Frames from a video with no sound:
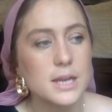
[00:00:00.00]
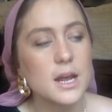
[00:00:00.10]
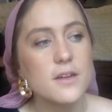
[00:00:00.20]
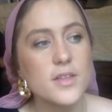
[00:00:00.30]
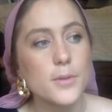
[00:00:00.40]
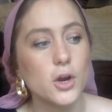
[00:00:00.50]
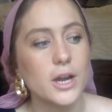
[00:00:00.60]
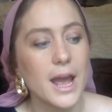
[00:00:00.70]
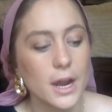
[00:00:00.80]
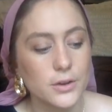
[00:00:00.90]
none of them are
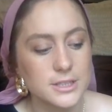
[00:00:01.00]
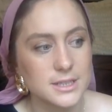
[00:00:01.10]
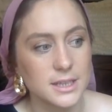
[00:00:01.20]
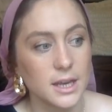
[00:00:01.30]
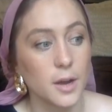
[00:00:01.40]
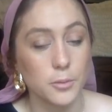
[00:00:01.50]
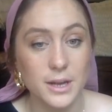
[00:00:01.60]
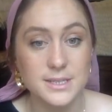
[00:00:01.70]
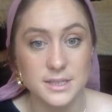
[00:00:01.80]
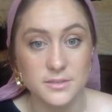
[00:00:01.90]
inherently
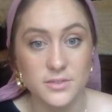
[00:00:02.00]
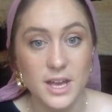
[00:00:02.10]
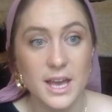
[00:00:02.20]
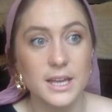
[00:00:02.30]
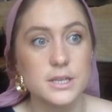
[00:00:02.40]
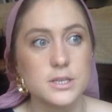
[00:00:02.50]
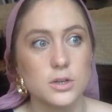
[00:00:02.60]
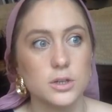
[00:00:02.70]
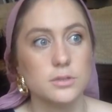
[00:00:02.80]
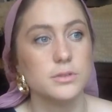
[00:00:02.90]
oppressive. It is
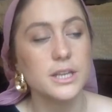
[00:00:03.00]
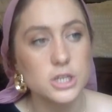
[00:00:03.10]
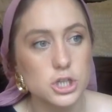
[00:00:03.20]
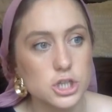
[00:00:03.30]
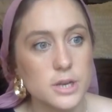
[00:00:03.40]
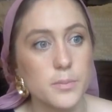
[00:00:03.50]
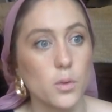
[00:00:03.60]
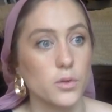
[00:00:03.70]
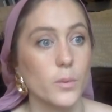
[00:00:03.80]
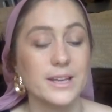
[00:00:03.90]
her relationship
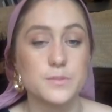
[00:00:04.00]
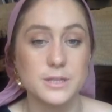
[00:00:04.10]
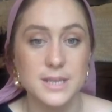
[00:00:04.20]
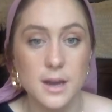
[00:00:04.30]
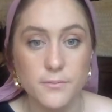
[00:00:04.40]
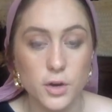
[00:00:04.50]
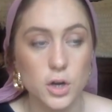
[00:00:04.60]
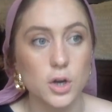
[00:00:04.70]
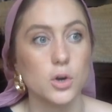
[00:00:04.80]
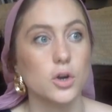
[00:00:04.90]
or the way it's been set up for
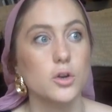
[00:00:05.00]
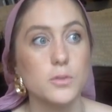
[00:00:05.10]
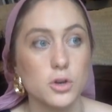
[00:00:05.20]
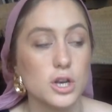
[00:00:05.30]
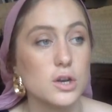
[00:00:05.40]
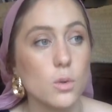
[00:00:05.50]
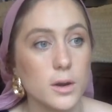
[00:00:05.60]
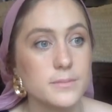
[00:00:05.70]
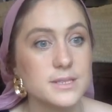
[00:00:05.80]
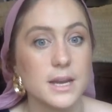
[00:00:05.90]
her or her community
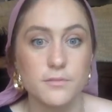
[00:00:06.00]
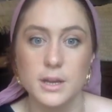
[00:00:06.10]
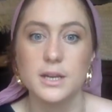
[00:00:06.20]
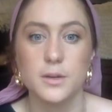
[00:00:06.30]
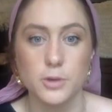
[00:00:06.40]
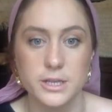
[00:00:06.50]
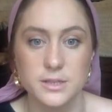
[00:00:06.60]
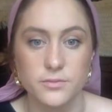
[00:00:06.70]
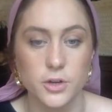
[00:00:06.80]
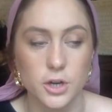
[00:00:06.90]
norms that have made it
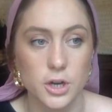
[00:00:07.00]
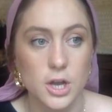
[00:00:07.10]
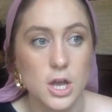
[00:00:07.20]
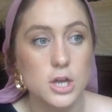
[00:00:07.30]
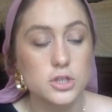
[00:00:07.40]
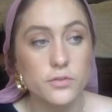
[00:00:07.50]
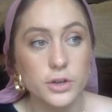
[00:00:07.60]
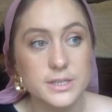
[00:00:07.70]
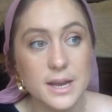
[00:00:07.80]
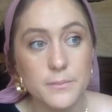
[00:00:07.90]
oppressive for her. So for
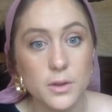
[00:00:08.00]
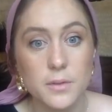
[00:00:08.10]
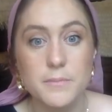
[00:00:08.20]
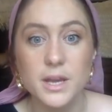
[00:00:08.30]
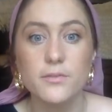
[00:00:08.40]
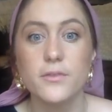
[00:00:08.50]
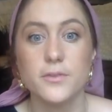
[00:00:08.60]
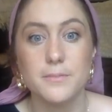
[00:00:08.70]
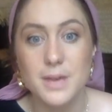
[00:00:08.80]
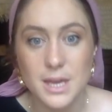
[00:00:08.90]
example, mikvah
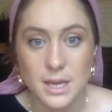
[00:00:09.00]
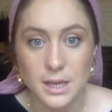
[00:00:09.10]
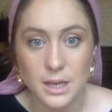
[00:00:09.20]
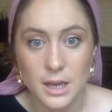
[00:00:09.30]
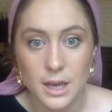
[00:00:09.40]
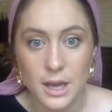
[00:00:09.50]
for me,